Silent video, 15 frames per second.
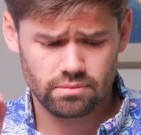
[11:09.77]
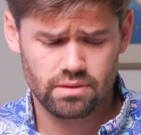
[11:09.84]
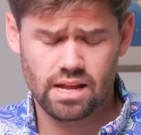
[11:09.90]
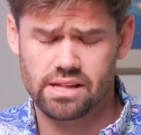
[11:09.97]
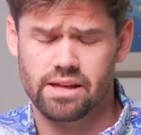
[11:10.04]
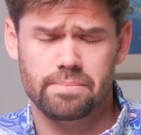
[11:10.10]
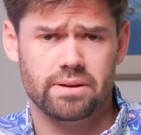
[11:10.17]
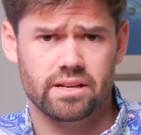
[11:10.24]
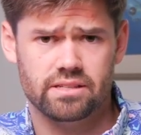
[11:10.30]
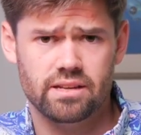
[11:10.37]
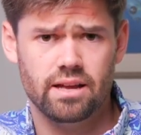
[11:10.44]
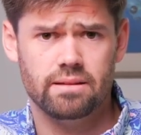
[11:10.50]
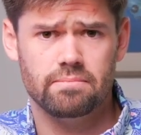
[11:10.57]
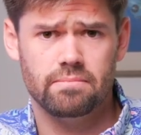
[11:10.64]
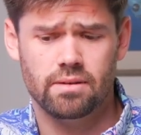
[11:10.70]
Now that being
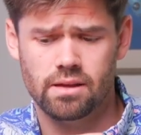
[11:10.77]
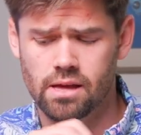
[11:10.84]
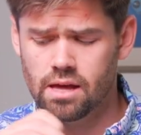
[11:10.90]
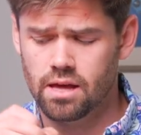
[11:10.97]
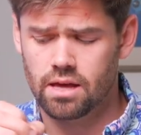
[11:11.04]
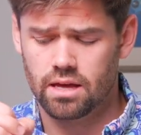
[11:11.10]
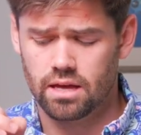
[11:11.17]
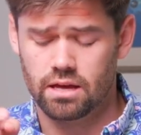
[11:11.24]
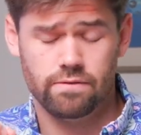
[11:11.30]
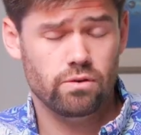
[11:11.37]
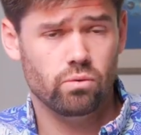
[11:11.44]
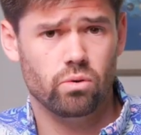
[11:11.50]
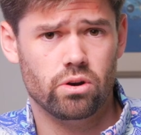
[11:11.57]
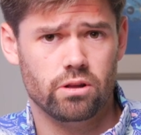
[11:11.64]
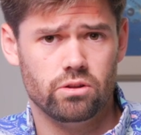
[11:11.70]
said, if
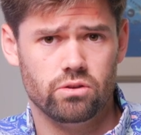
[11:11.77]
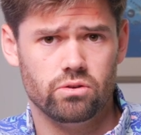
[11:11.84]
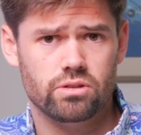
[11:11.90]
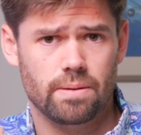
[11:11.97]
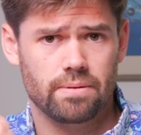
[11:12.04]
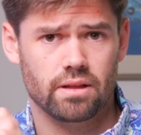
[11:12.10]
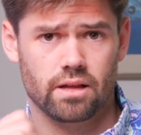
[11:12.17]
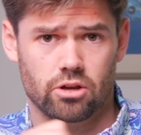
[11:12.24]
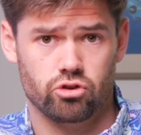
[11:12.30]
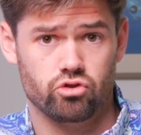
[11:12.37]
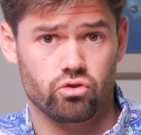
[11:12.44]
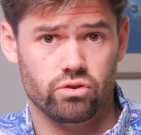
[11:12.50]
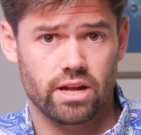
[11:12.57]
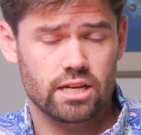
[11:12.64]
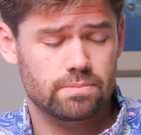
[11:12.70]
you wanna do something like a
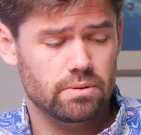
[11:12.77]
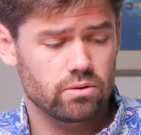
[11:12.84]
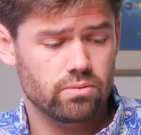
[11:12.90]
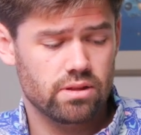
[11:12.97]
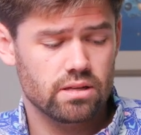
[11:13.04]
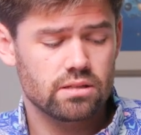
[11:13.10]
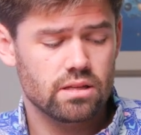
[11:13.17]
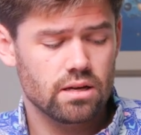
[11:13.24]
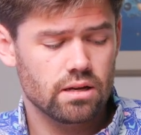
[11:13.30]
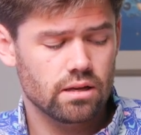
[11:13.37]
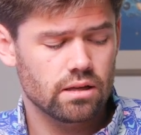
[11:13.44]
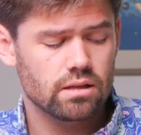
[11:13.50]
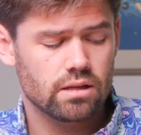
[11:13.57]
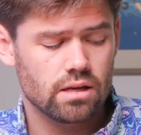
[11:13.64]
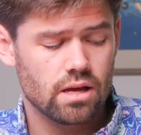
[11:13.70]
TrueNAS build with this
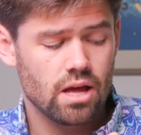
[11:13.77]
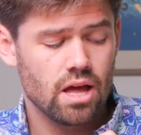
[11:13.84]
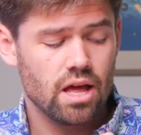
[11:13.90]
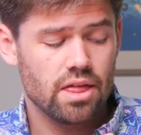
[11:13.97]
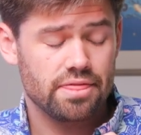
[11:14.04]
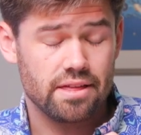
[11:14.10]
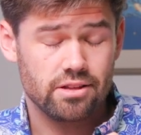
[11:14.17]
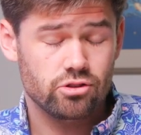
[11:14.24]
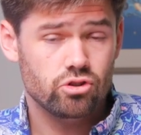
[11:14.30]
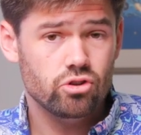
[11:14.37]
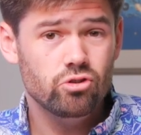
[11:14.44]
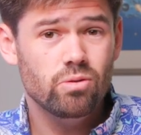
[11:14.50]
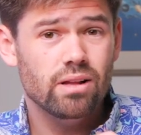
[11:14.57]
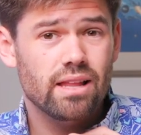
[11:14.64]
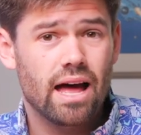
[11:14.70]
thing, they
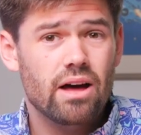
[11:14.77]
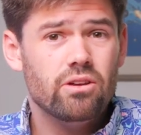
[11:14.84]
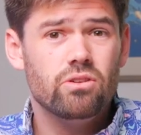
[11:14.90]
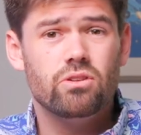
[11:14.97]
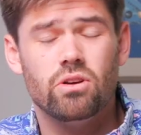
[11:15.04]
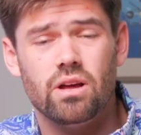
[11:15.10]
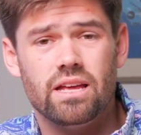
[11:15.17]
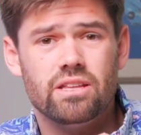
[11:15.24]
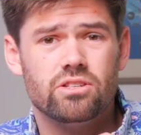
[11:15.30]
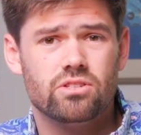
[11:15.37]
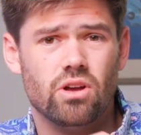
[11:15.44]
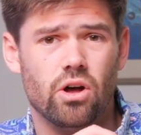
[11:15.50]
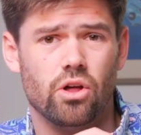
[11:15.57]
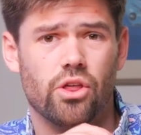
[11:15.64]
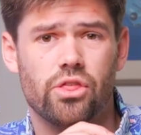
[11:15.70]
do allow you to
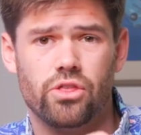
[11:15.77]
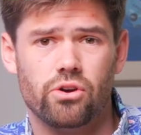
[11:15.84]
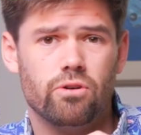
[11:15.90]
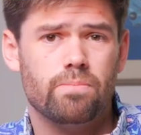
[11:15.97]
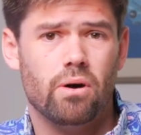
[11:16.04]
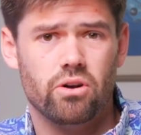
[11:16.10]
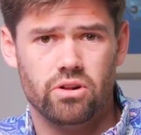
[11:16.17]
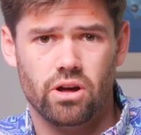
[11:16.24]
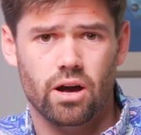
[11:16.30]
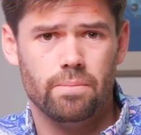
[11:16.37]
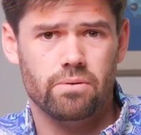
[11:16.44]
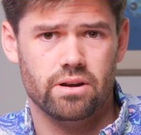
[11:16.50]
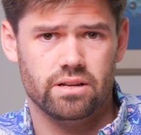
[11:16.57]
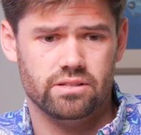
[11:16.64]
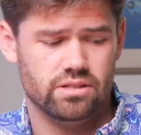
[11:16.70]
install third-party
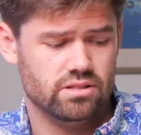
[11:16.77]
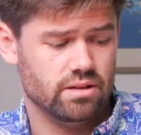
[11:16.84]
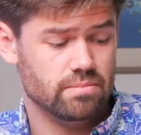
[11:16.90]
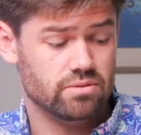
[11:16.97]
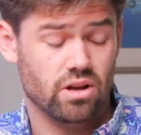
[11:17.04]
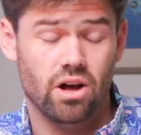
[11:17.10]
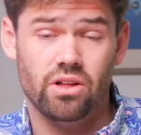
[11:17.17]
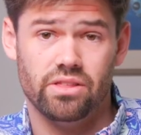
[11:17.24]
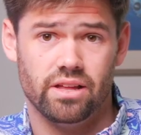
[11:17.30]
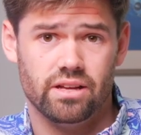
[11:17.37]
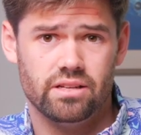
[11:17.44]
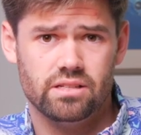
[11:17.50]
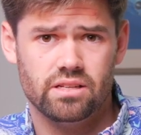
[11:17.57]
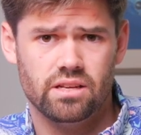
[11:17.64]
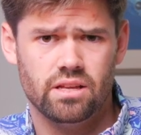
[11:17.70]
operating systems on
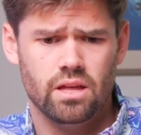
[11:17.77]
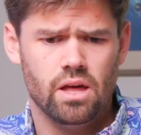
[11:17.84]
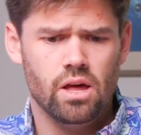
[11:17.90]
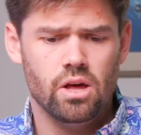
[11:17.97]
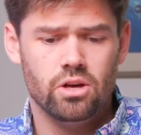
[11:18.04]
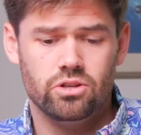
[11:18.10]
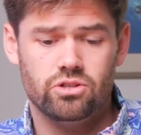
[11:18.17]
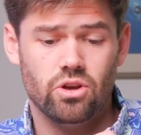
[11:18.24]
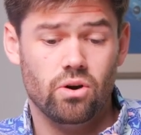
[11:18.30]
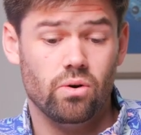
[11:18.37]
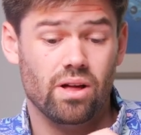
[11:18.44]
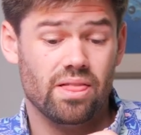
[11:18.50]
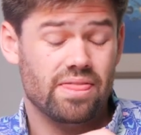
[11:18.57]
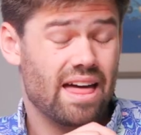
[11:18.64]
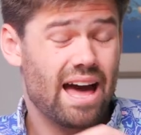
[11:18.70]
this.
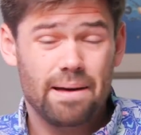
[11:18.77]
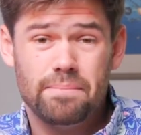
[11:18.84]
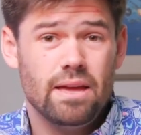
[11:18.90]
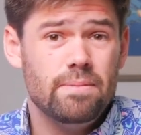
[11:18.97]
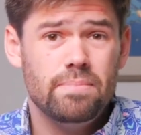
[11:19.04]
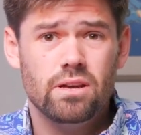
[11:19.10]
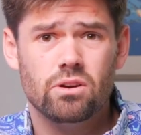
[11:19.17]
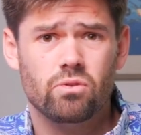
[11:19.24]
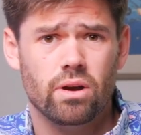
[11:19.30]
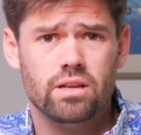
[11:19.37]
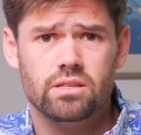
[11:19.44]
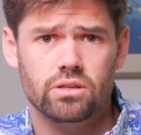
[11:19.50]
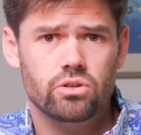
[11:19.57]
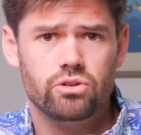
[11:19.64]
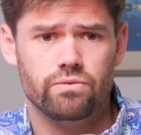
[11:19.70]
So that may be a great
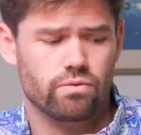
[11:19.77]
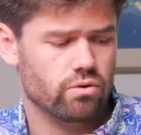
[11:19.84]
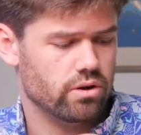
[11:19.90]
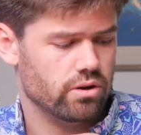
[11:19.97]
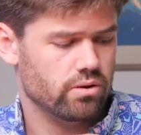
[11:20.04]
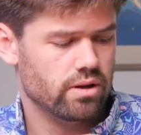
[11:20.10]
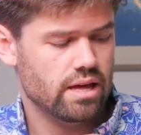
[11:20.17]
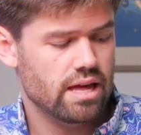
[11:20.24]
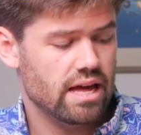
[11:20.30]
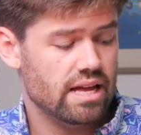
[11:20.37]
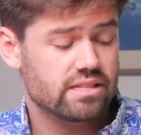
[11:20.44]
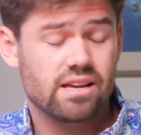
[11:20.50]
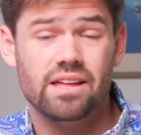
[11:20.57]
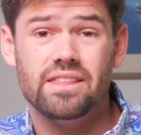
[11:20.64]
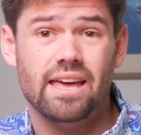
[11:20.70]
solution for you.
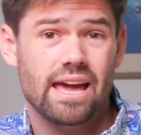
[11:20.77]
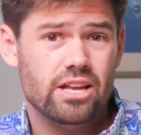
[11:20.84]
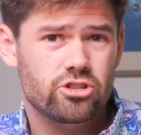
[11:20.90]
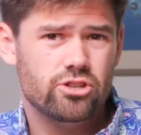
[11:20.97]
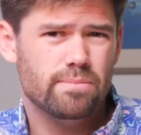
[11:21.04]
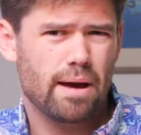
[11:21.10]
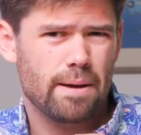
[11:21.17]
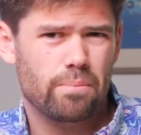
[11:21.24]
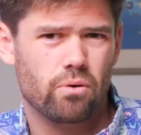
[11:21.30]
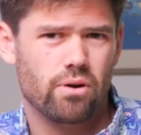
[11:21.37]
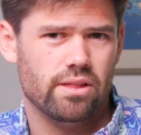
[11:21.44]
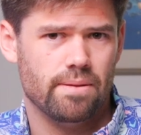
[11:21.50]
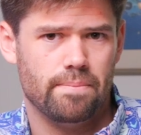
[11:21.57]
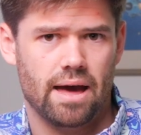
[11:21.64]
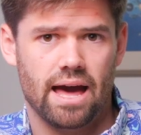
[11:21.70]
It's got the HDMI port
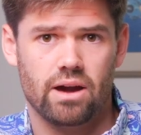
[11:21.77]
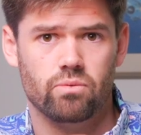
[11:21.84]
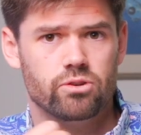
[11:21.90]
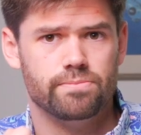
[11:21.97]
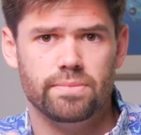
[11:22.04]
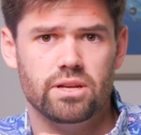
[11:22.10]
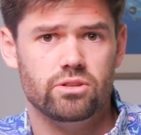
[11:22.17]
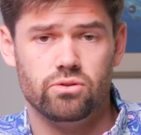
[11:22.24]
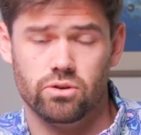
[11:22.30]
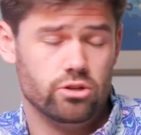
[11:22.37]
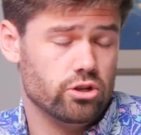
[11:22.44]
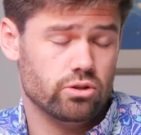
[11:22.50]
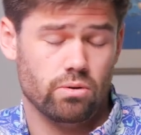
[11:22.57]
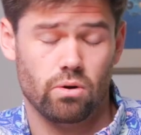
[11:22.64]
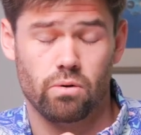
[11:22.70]
in the back, which means you can
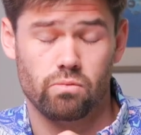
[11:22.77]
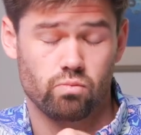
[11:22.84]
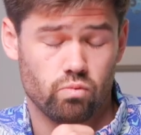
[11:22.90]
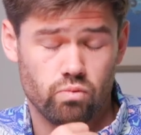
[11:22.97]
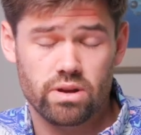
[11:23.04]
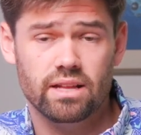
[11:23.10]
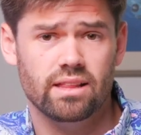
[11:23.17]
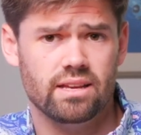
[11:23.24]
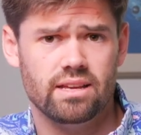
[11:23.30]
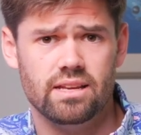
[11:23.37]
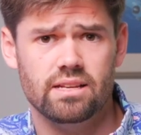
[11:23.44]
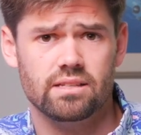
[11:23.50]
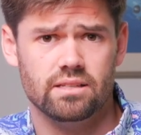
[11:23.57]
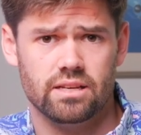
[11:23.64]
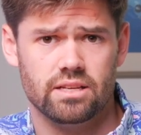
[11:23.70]
just really
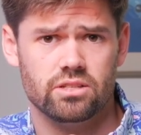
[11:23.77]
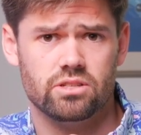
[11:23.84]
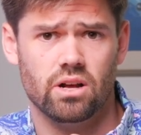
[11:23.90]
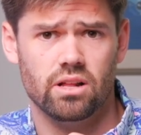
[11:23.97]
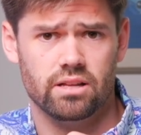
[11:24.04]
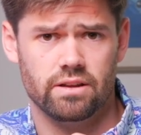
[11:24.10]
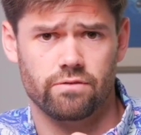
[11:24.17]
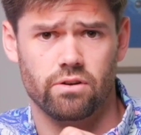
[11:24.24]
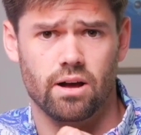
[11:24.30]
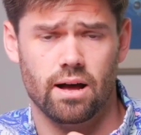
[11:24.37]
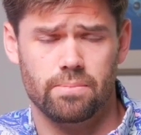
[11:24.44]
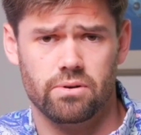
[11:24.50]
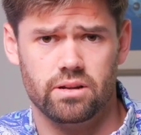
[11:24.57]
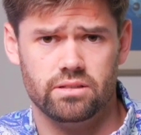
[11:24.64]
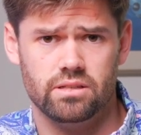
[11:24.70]
easily install a different
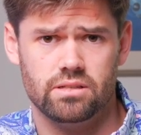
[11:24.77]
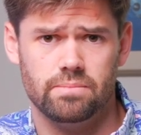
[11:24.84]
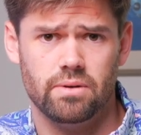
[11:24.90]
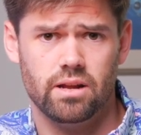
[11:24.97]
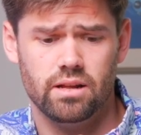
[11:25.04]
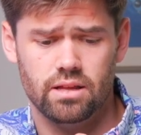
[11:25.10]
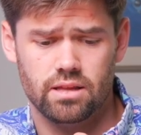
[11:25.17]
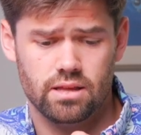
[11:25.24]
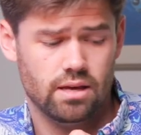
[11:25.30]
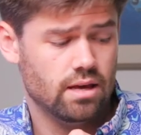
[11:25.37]
operating system on it.